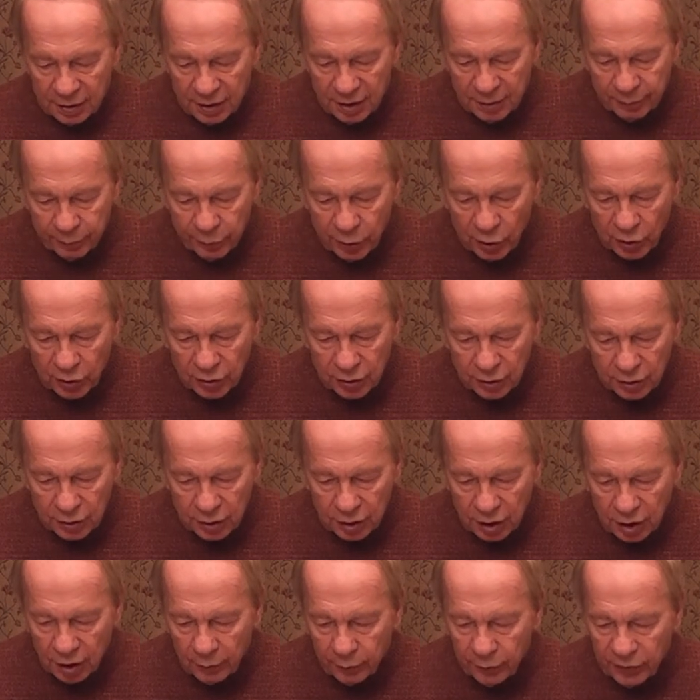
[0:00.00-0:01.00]
book
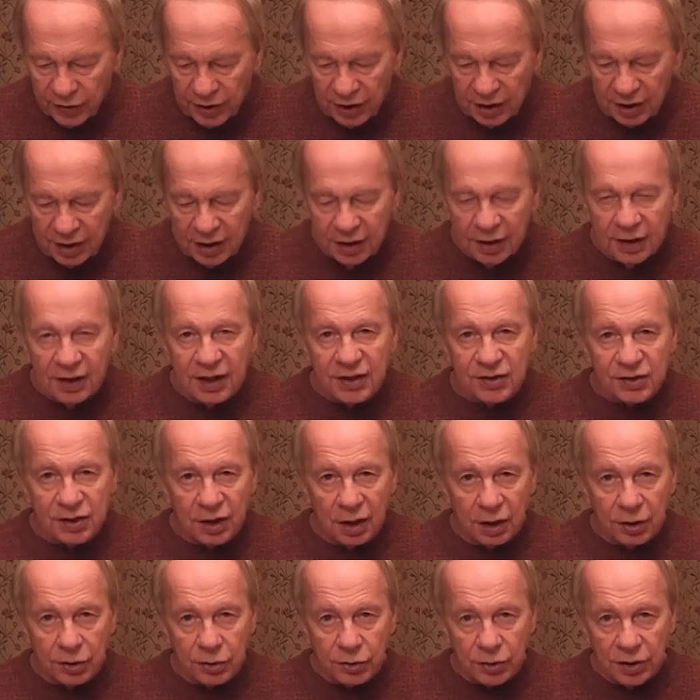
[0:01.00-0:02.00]
company in this
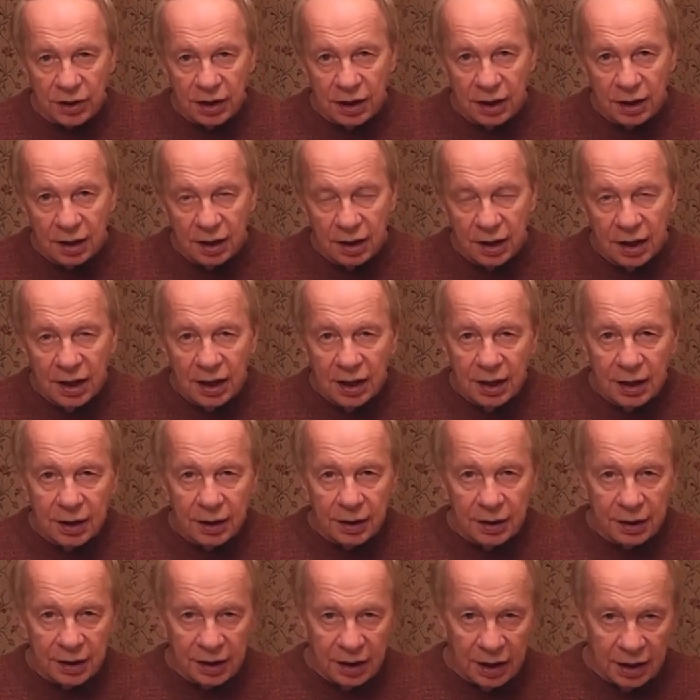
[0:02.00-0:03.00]
country, and
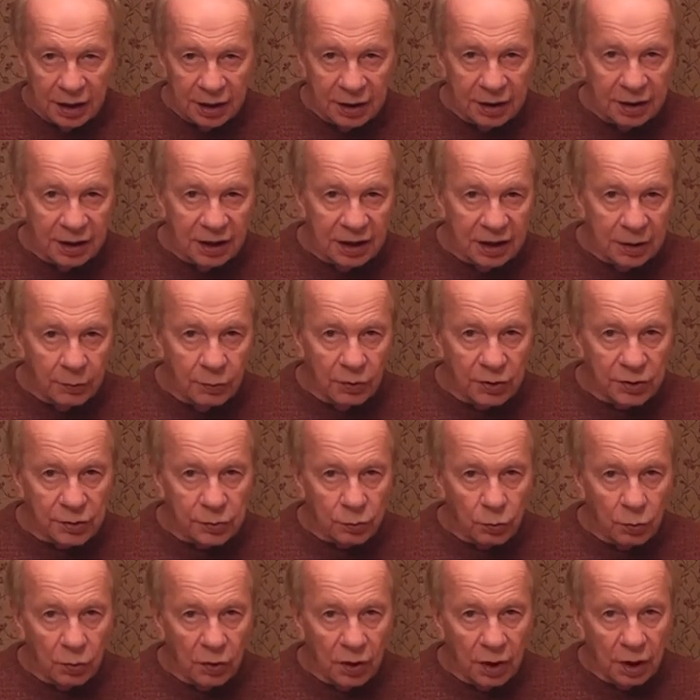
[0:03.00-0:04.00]
again it was
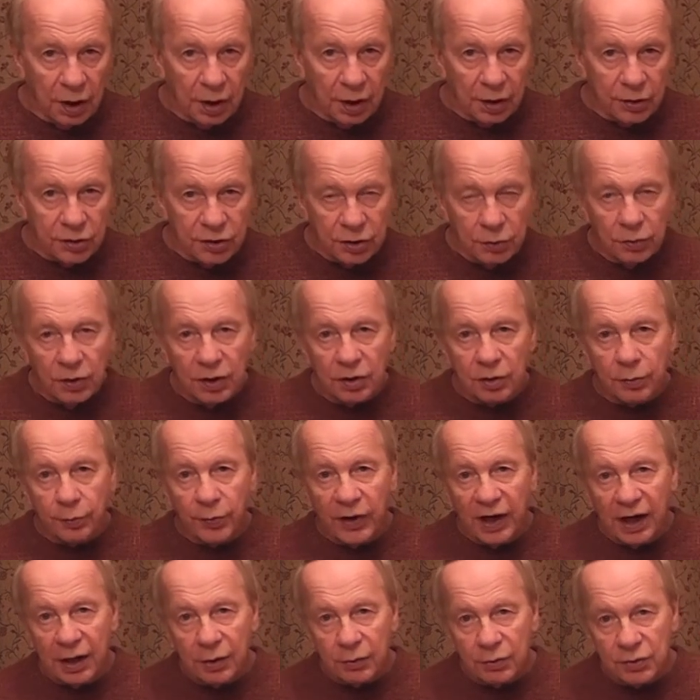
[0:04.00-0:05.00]

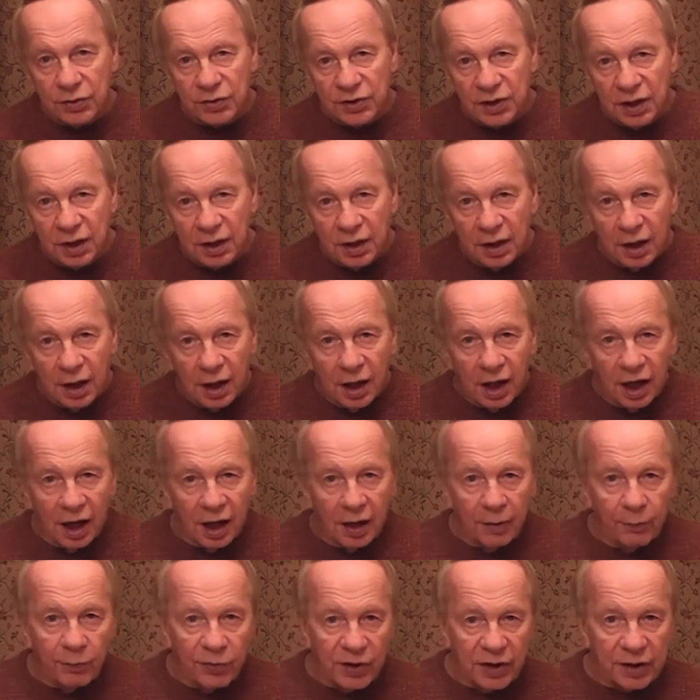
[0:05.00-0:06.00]
£200
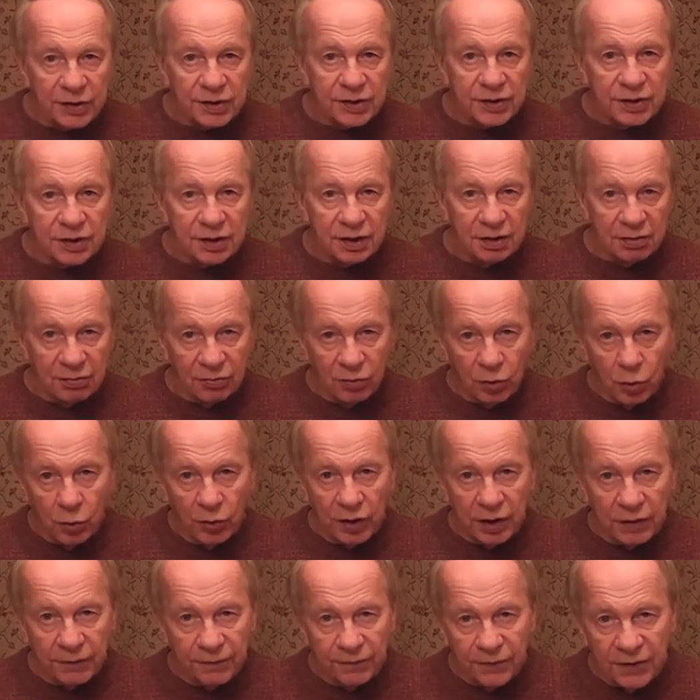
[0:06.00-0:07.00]
plus
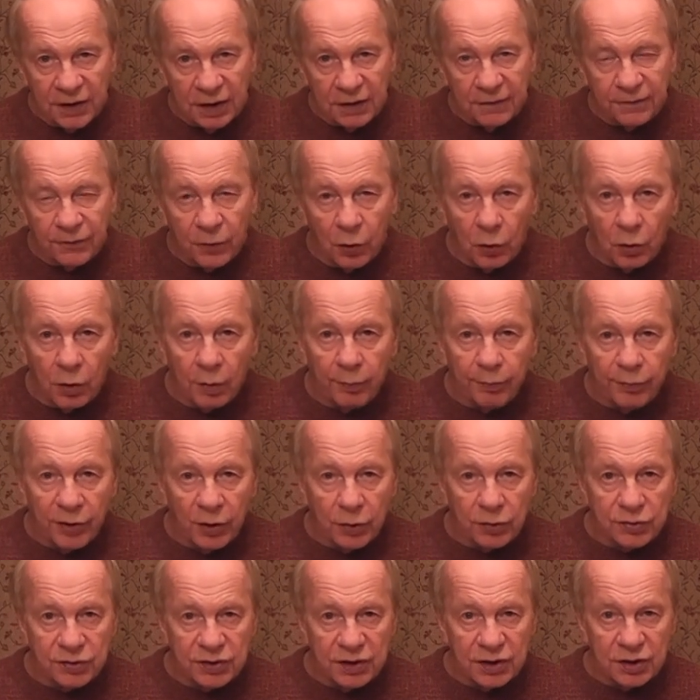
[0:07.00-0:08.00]
quite a fee for
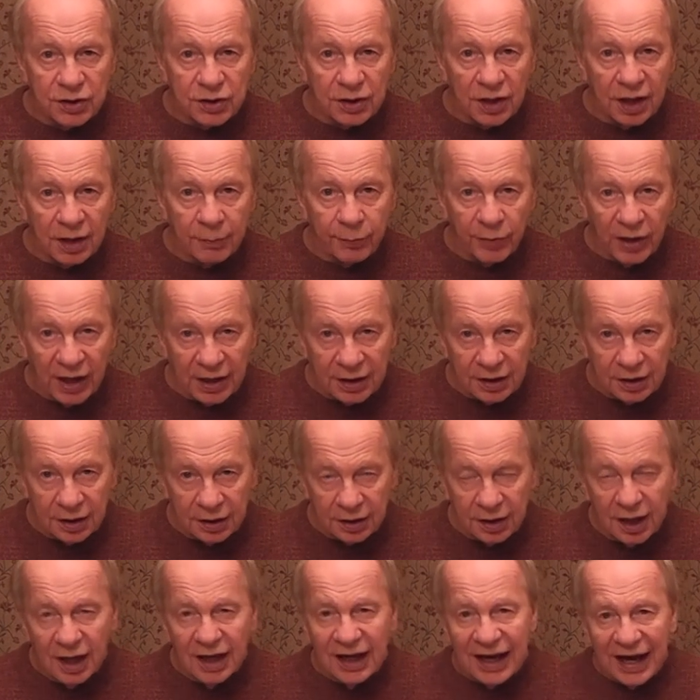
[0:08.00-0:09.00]
postage and
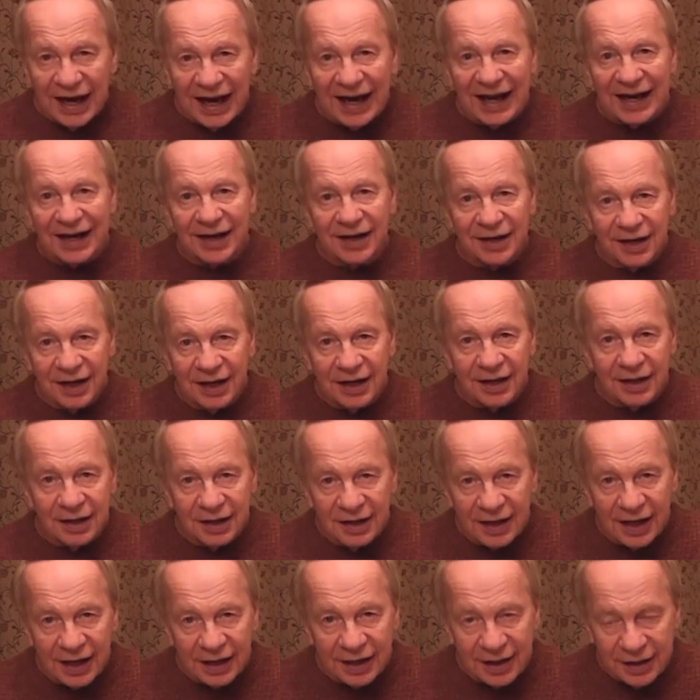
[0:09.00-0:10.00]
packing, and in
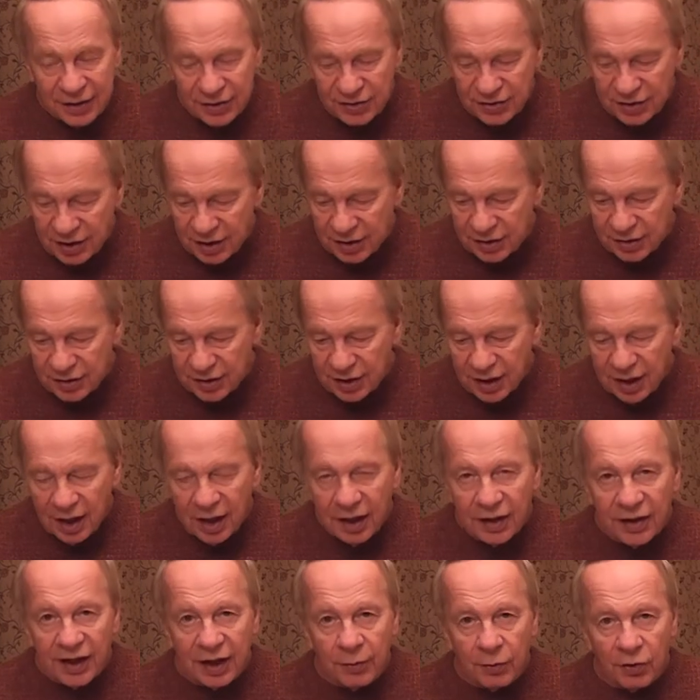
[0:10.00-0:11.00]
that instance
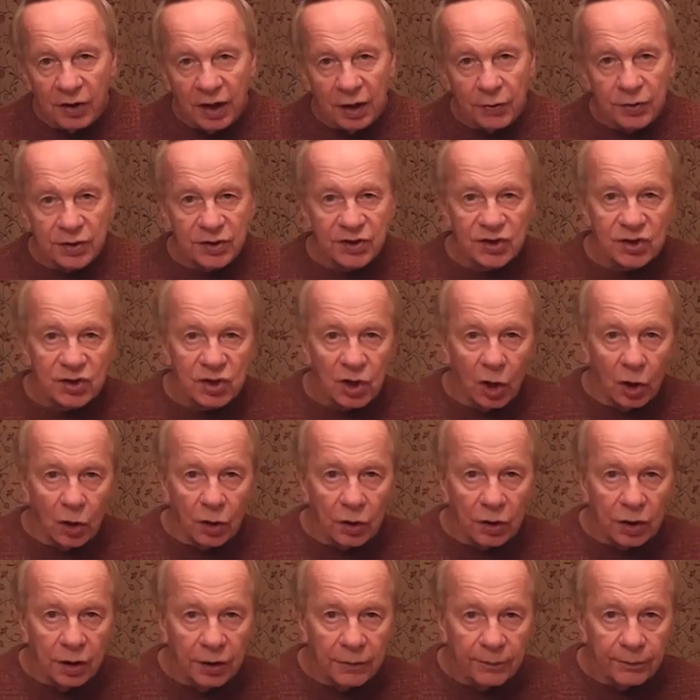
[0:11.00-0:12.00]
they were out of stock.